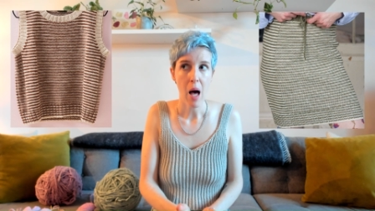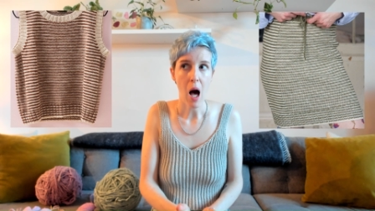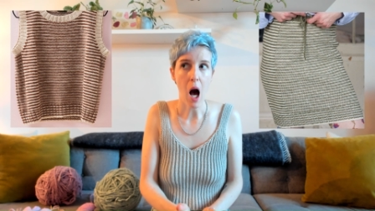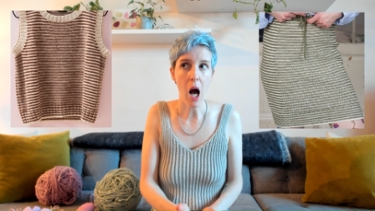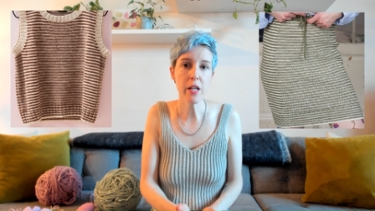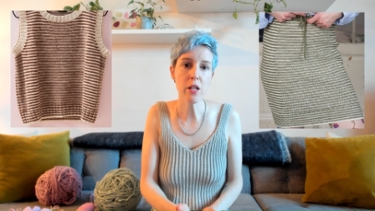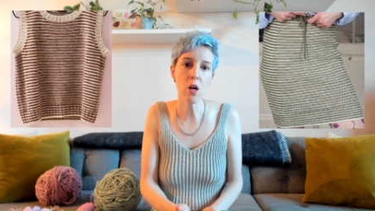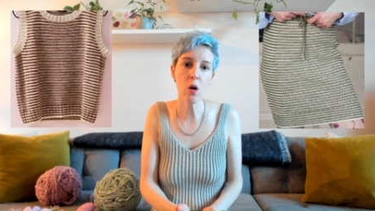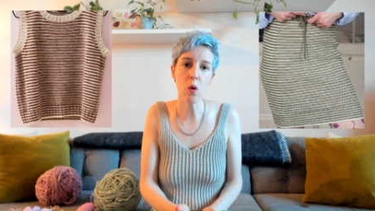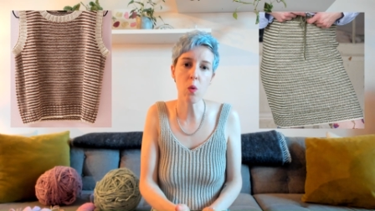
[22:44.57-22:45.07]
I
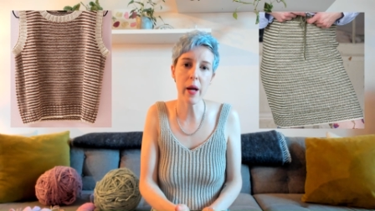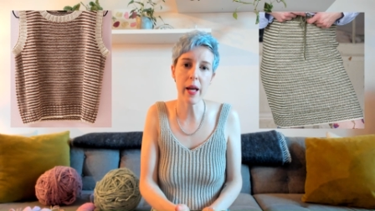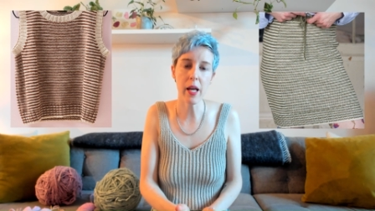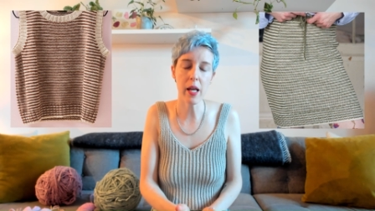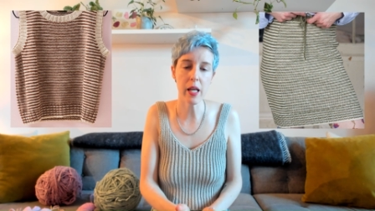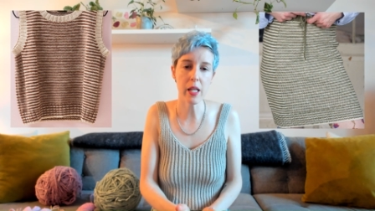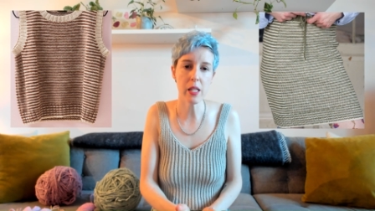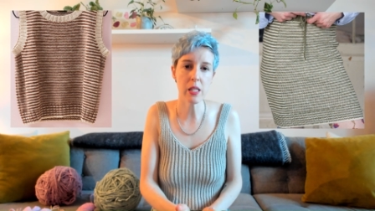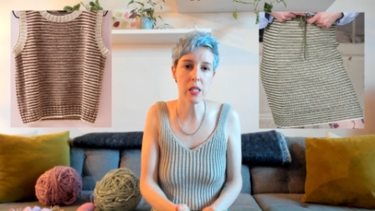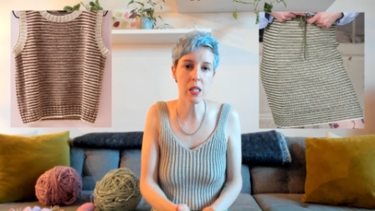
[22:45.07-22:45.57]
know
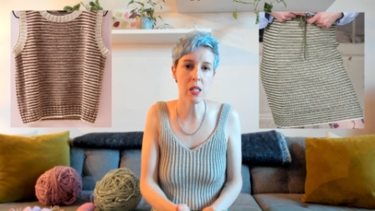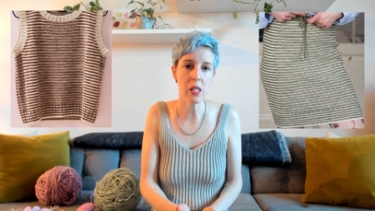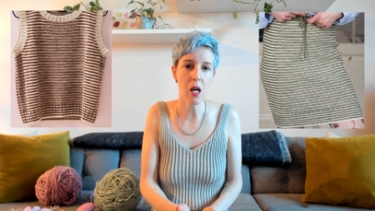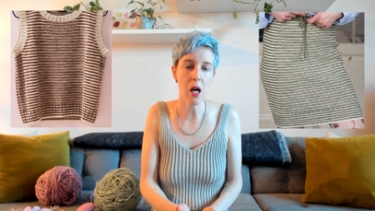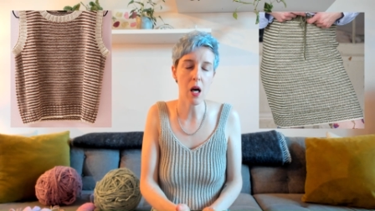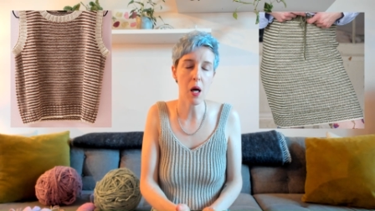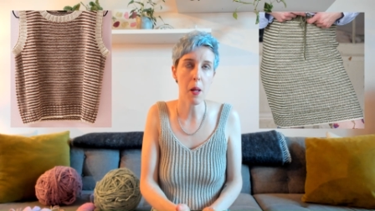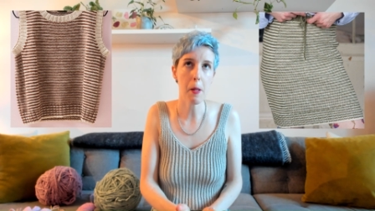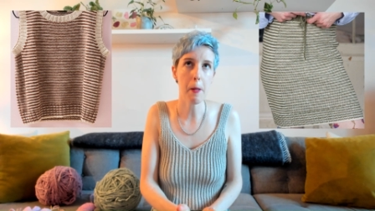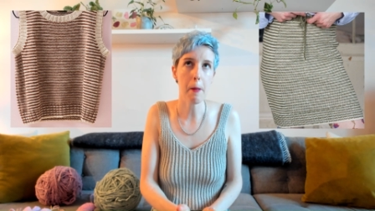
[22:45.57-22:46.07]
it's
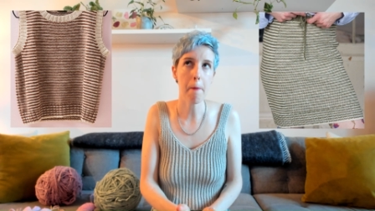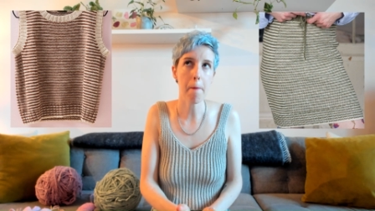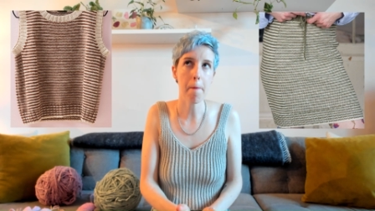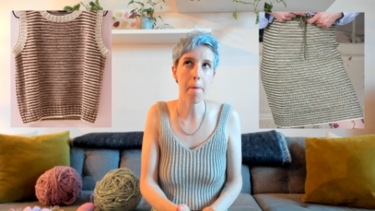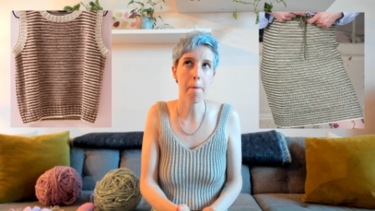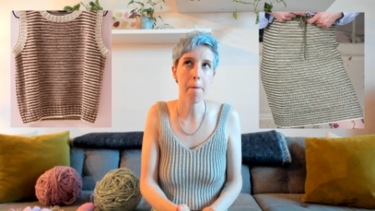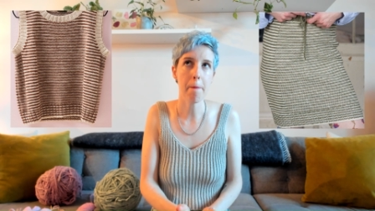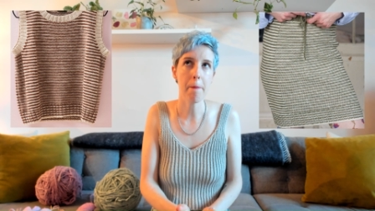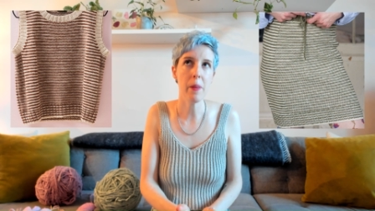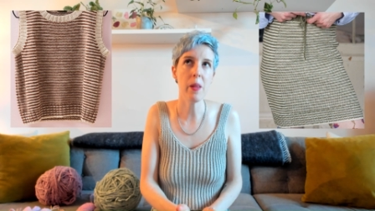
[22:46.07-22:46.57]

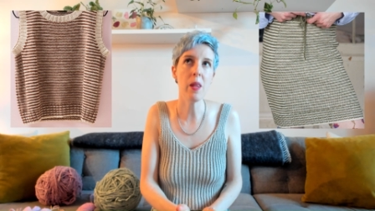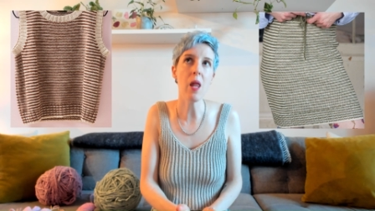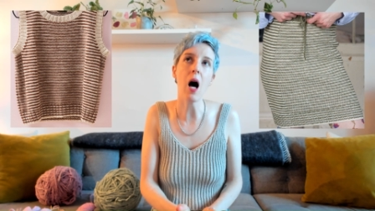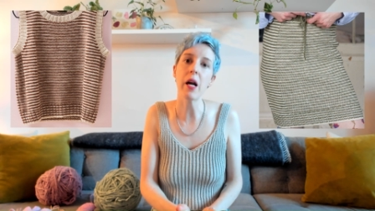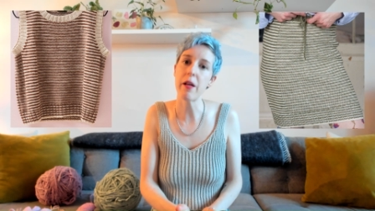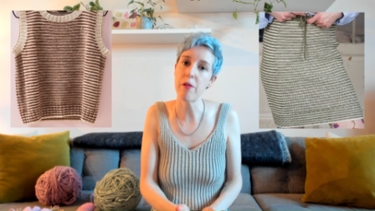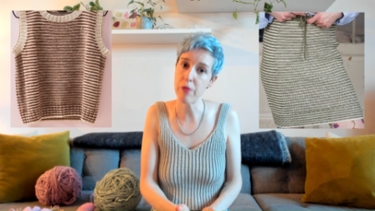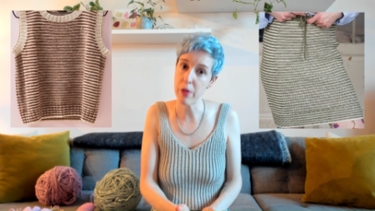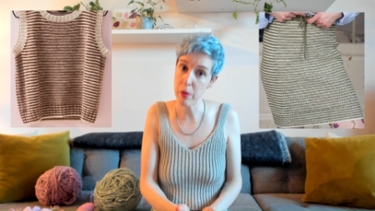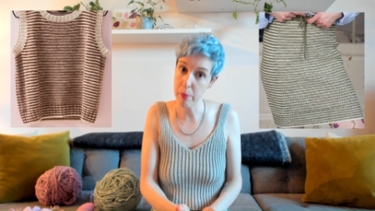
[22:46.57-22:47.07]
not
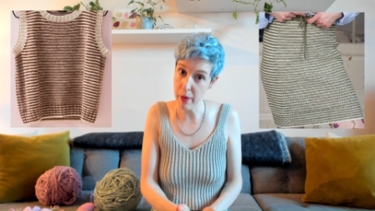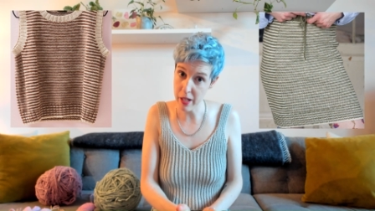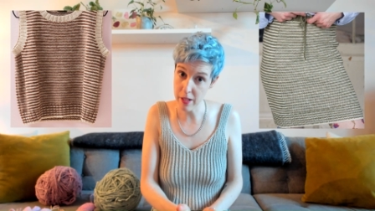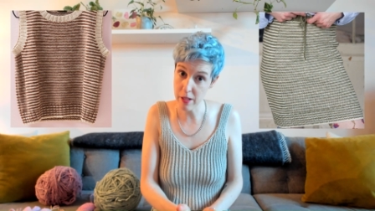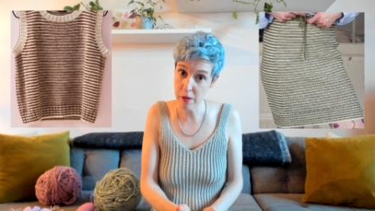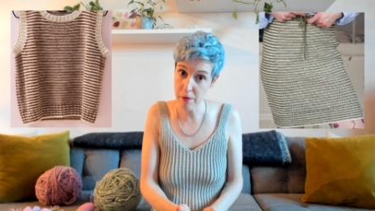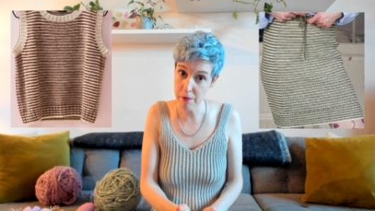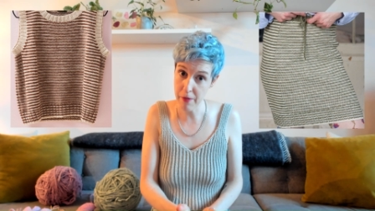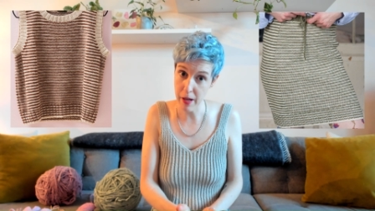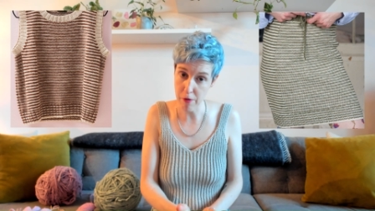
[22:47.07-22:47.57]

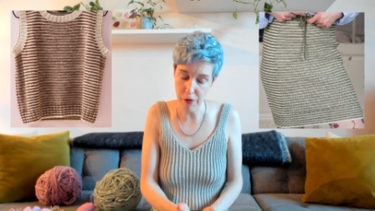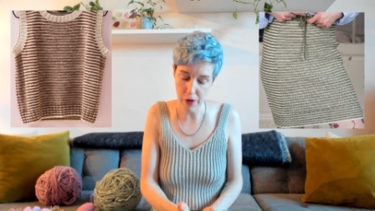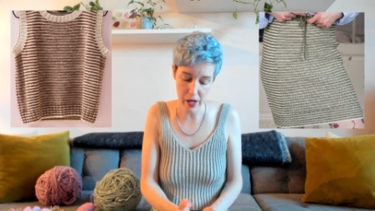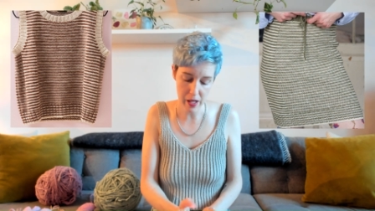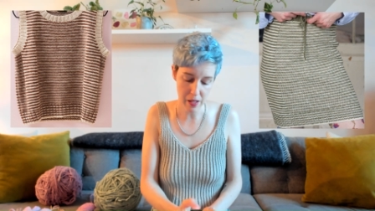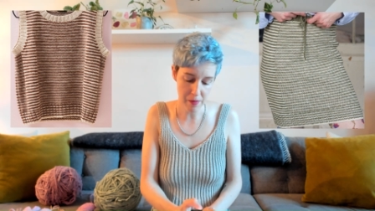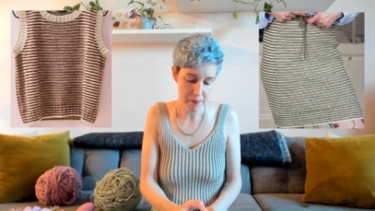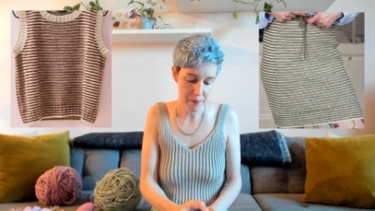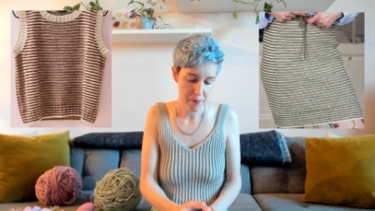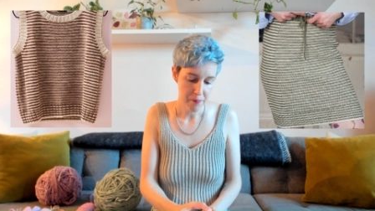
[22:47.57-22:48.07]
everybody's
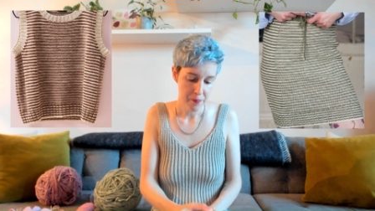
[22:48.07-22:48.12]
favorite.